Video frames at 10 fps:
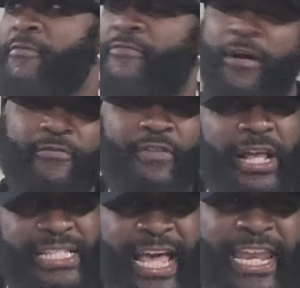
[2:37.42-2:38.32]
Funk
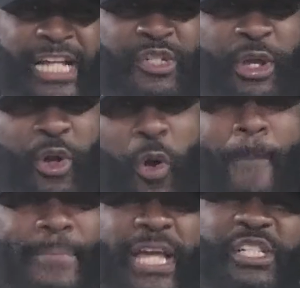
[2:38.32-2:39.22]
Flex, he had that joint
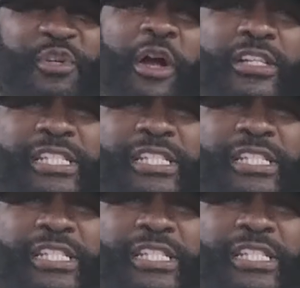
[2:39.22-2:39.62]
called Big Truck